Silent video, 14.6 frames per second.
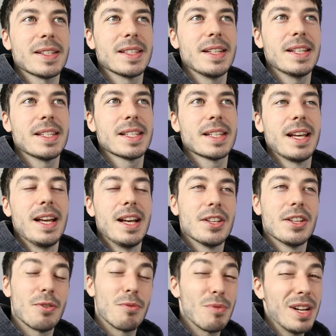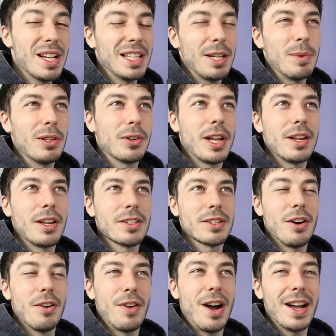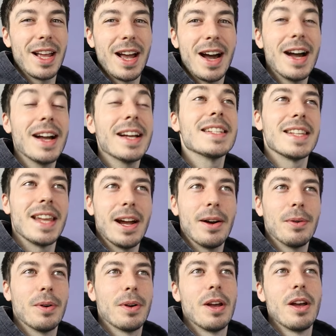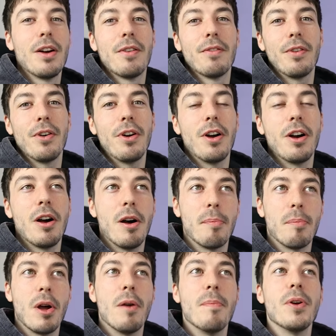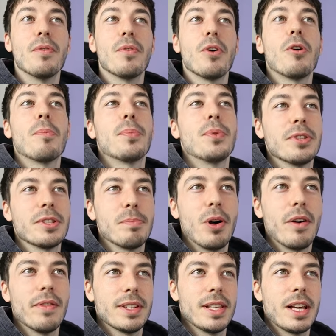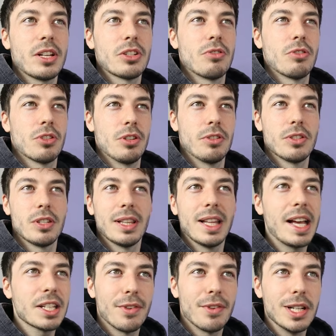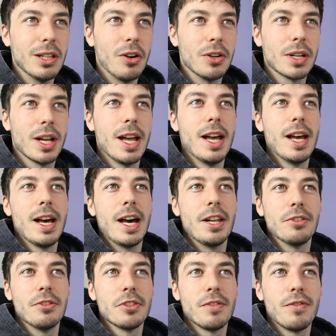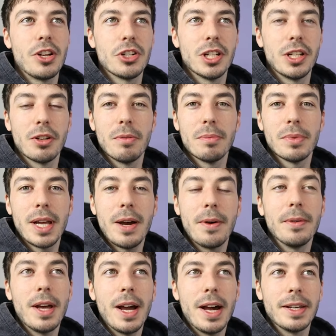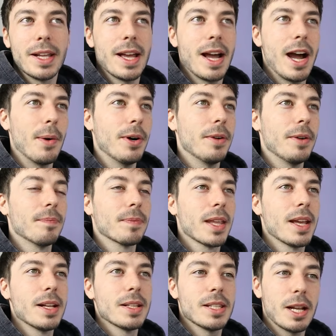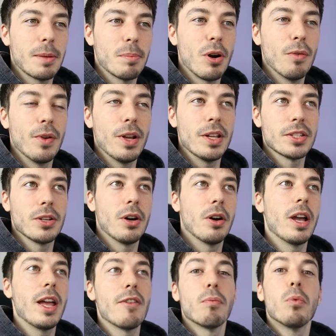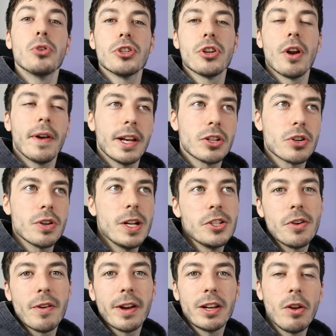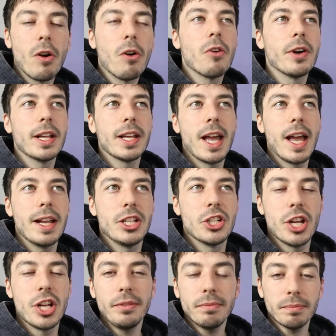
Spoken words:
past this. So really we're looking at sort of higher highs now for a move upwards, but obviously that structure doesn't last very long and does eventually come down and hit our take profit. So if once you're in a trade you're ignoring any